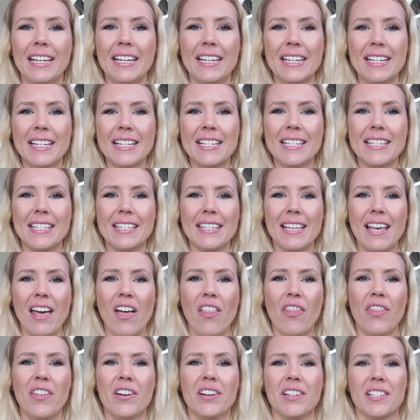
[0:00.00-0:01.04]
is
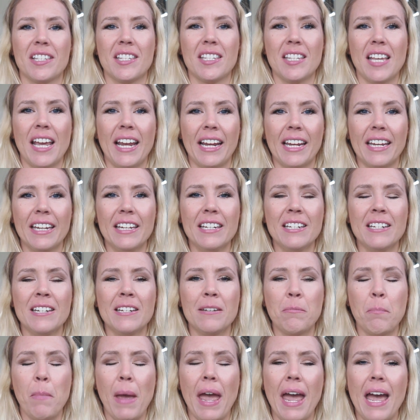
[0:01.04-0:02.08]
the
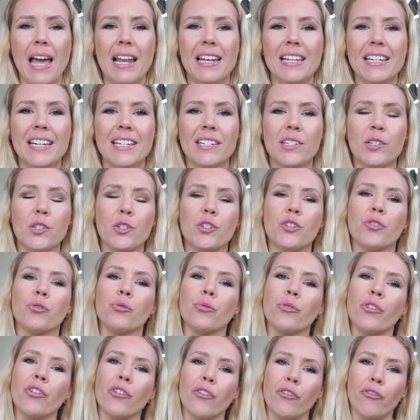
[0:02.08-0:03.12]
second palette to
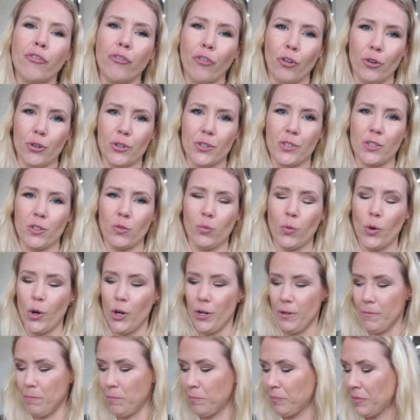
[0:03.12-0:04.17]
the first
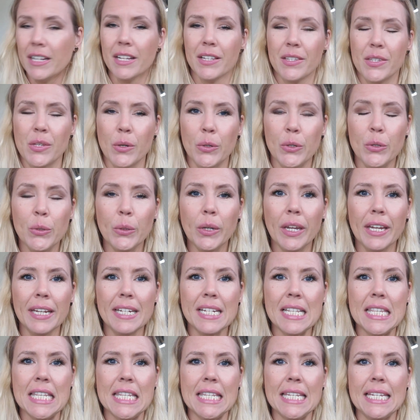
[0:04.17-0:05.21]
one. So you
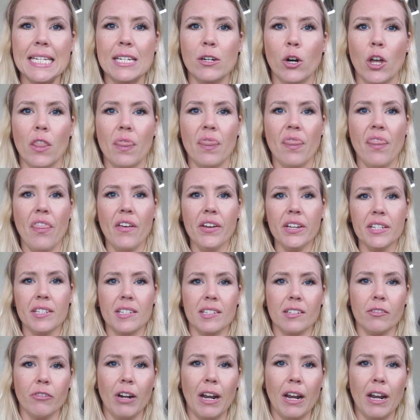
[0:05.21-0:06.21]
can see on this